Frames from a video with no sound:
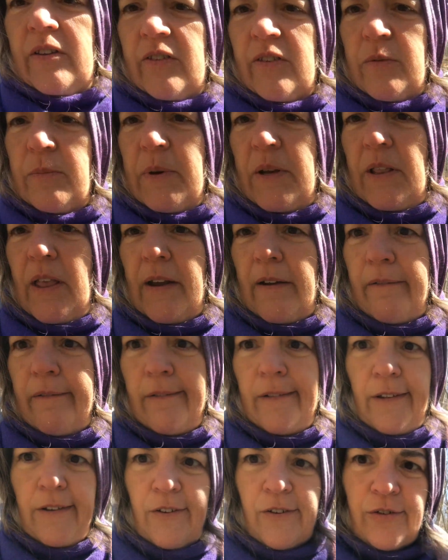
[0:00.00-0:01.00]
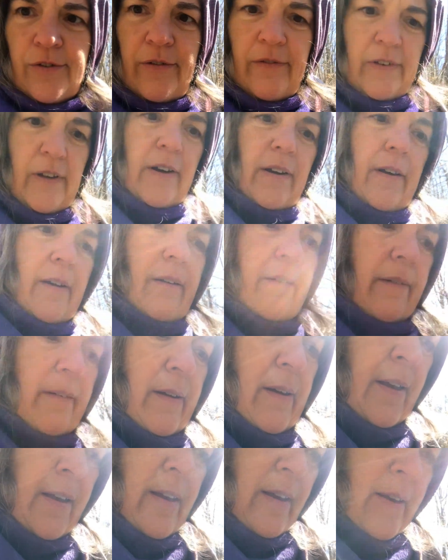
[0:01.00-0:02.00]
this to be like a really short video,
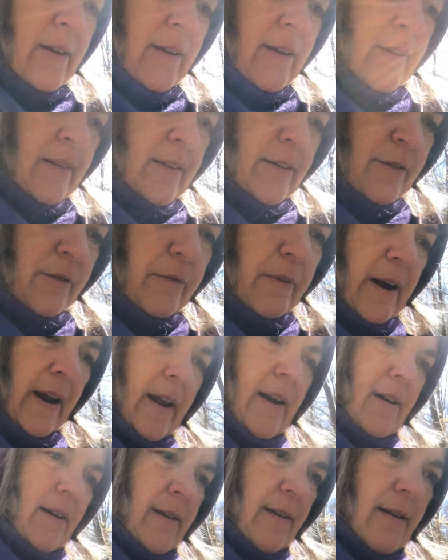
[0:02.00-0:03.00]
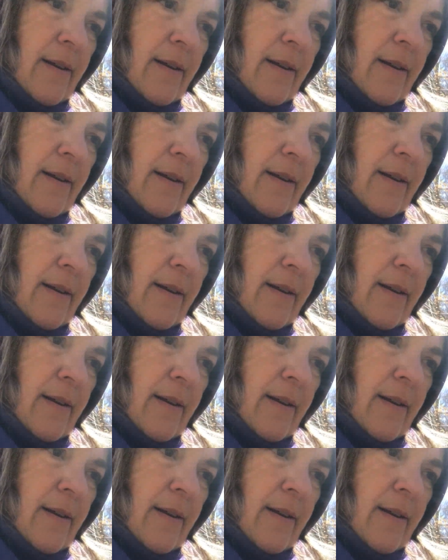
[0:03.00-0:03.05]
little rant.